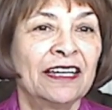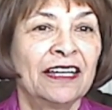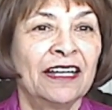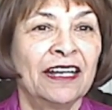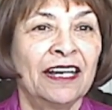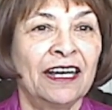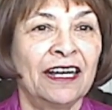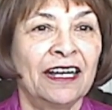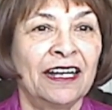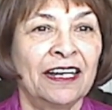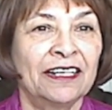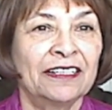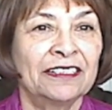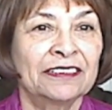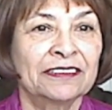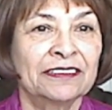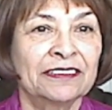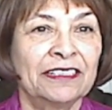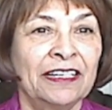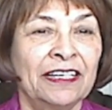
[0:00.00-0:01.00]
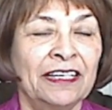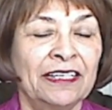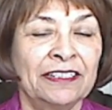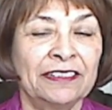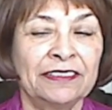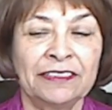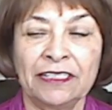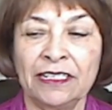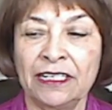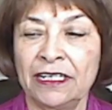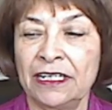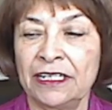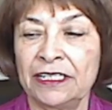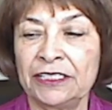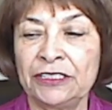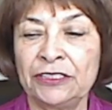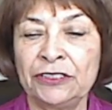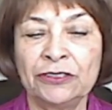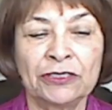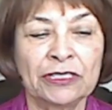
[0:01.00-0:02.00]

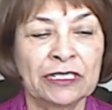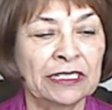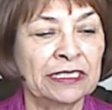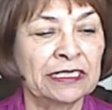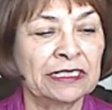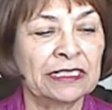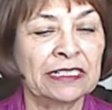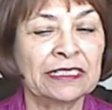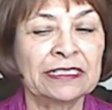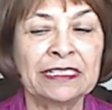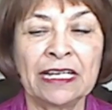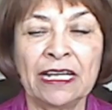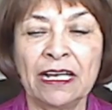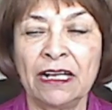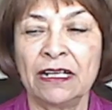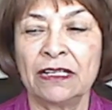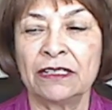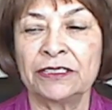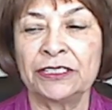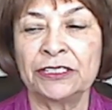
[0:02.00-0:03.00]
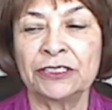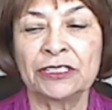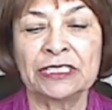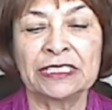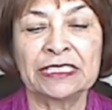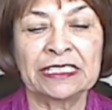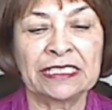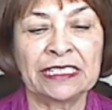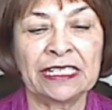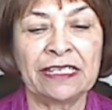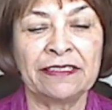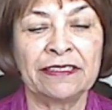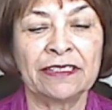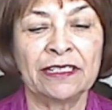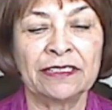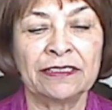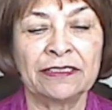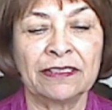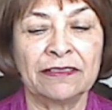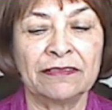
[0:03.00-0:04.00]
you can tell, you can see
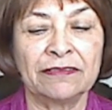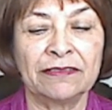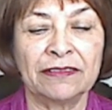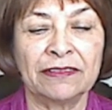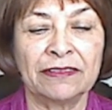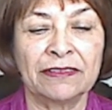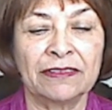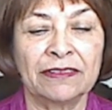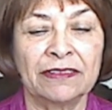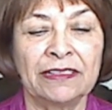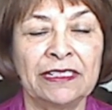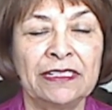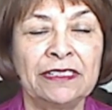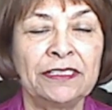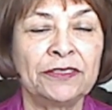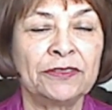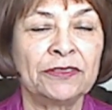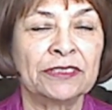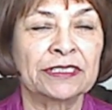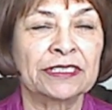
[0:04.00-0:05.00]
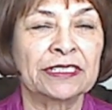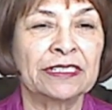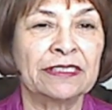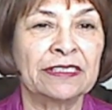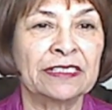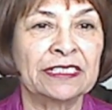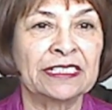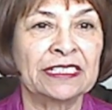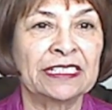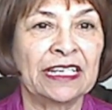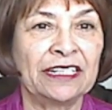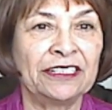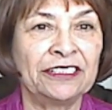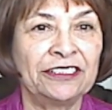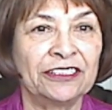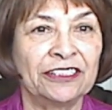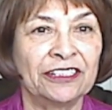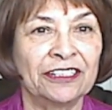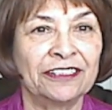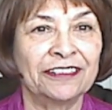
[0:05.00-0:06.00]
that Israel's in the
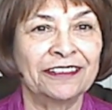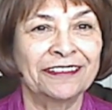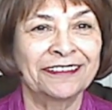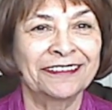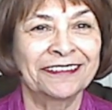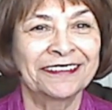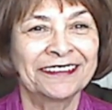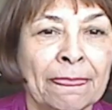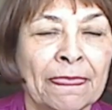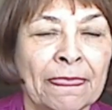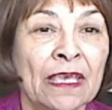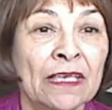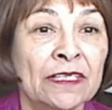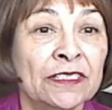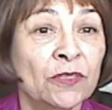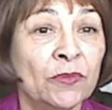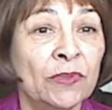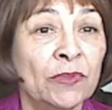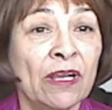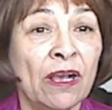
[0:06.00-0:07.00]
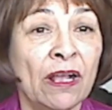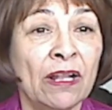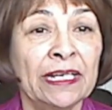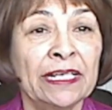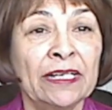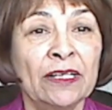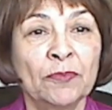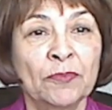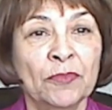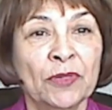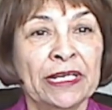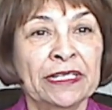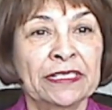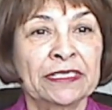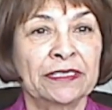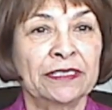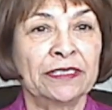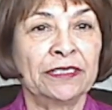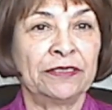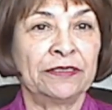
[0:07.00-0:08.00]
center. So when all hell
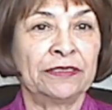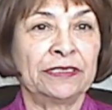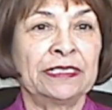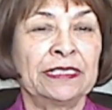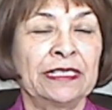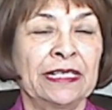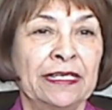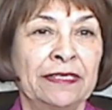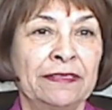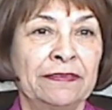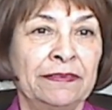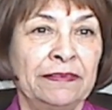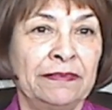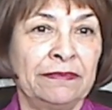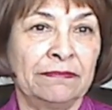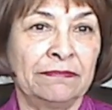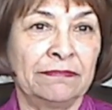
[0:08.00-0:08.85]
breaks loose, then